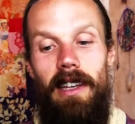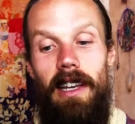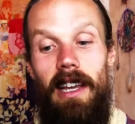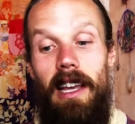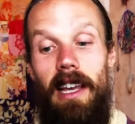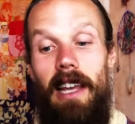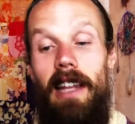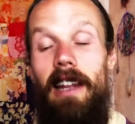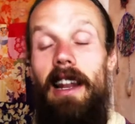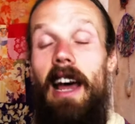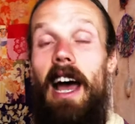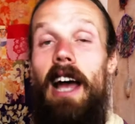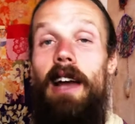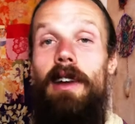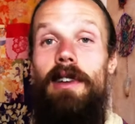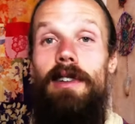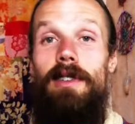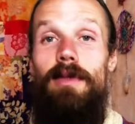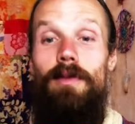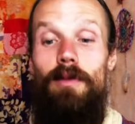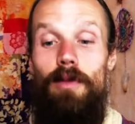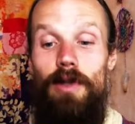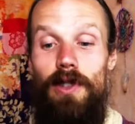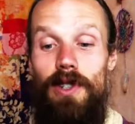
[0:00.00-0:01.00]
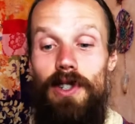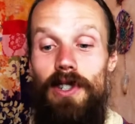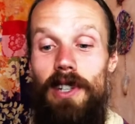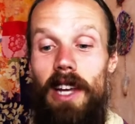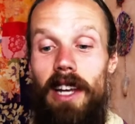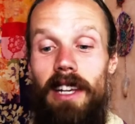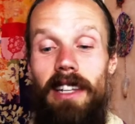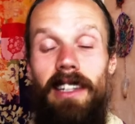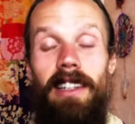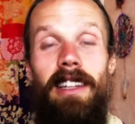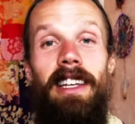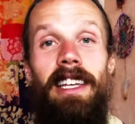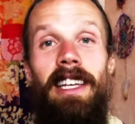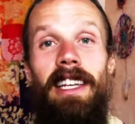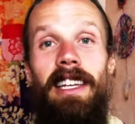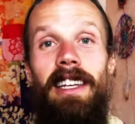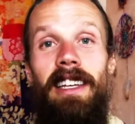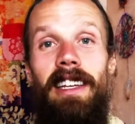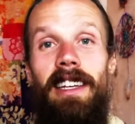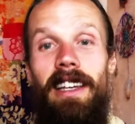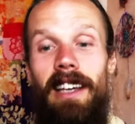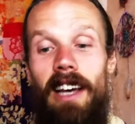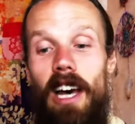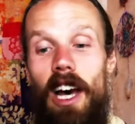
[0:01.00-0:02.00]
and I was suddenly
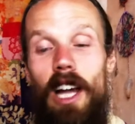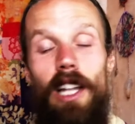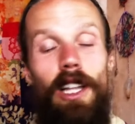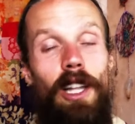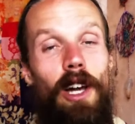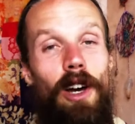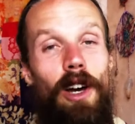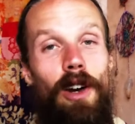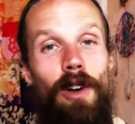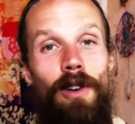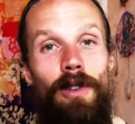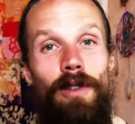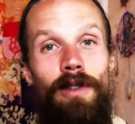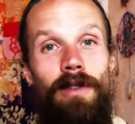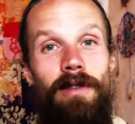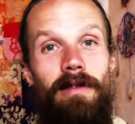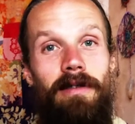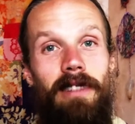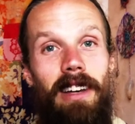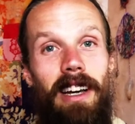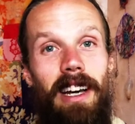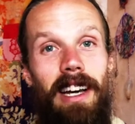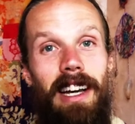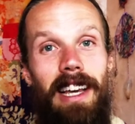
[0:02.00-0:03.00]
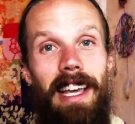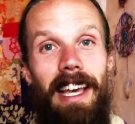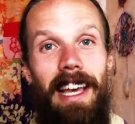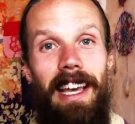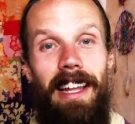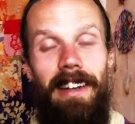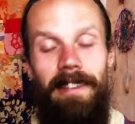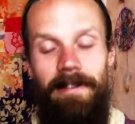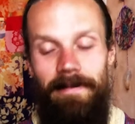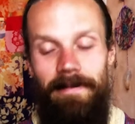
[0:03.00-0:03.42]
alone again.